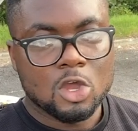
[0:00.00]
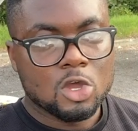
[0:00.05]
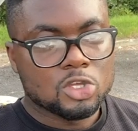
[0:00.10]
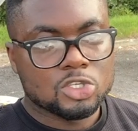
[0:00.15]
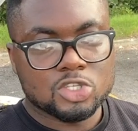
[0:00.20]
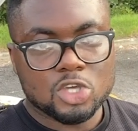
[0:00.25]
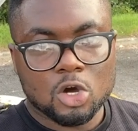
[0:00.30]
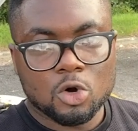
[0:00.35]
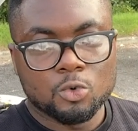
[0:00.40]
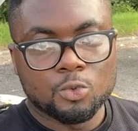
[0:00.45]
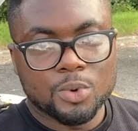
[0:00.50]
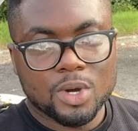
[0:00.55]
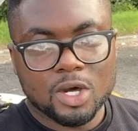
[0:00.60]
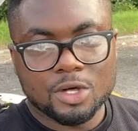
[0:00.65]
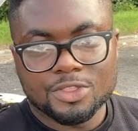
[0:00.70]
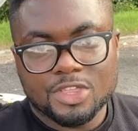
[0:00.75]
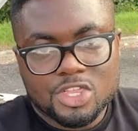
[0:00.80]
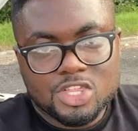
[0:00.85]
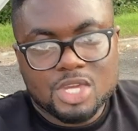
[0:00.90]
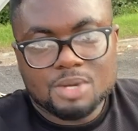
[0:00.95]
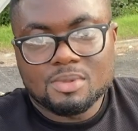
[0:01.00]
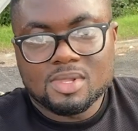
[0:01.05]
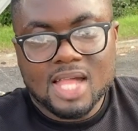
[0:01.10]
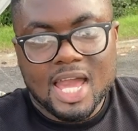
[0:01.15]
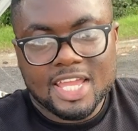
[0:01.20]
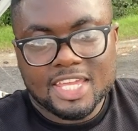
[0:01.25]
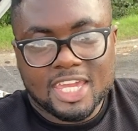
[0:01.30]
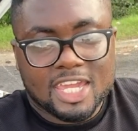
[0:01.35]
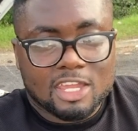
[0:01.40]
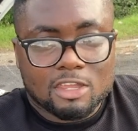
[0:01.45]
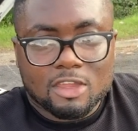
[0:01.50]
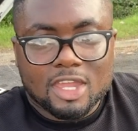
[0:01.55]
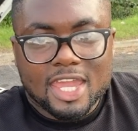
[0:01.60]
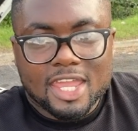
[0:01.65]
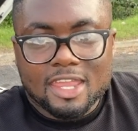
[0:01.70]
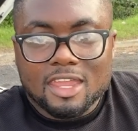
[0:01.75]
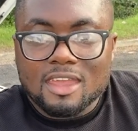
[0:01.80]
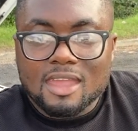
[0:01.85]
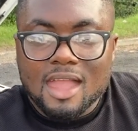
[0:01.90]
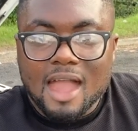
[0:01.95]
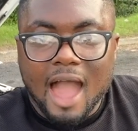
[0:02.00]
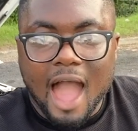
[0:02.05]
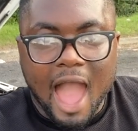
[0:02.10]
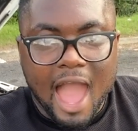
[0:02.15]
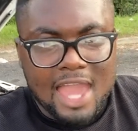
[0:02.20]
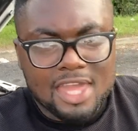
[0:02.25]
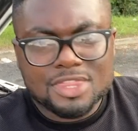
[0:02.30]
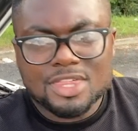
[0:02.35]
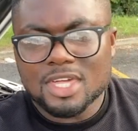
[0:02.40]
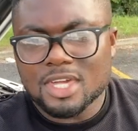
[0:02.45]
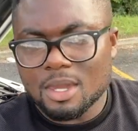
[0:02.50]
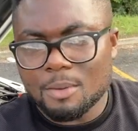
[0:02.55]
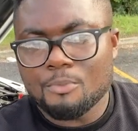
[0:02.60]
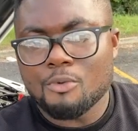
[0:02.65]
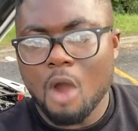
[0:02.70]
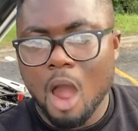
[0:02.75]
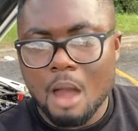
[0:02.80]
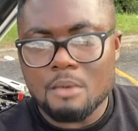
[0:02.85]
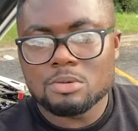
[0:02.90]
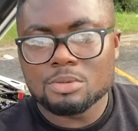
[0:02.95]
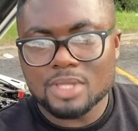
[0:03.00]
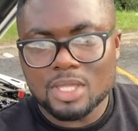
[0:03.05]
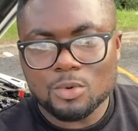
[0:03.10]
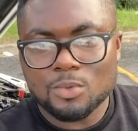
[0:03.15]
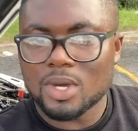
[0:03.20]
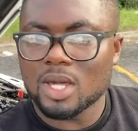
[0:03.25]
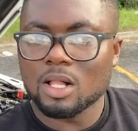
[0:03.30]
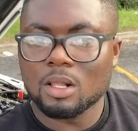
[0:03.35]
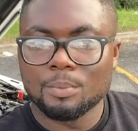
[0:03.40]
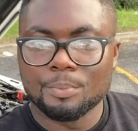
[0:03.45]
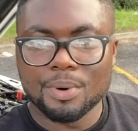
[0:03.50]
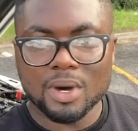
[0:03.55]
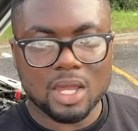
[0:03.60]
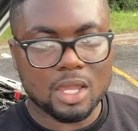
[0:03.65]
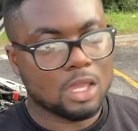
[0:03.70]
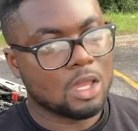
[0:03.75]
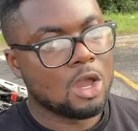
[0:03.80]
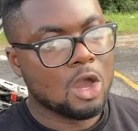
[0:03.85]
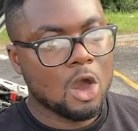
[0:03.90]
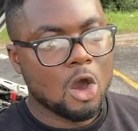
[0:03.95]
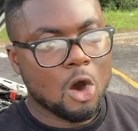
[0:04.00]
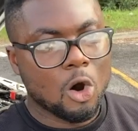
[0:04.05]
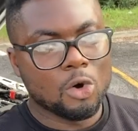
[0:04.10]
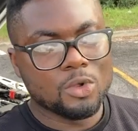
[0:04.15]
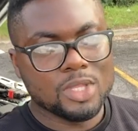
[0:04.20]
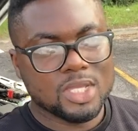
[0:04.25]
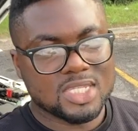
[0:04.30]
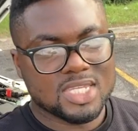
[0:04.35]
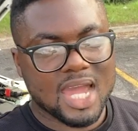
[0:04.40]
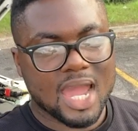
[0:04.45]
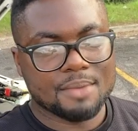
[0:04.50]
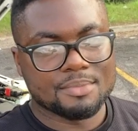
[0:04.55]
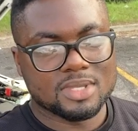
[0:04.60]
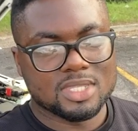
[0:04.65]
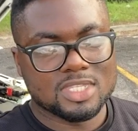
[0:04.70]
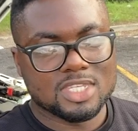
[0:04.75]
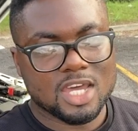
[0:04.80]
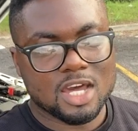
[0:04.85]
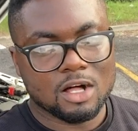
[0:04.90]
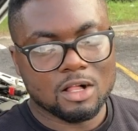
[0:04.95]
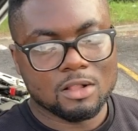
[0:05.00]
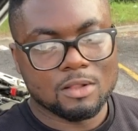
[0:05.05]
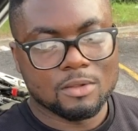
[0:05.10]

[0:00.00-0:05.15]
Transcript: So will the Jeep Gladiator get it? I think it probably will, but only time can tell.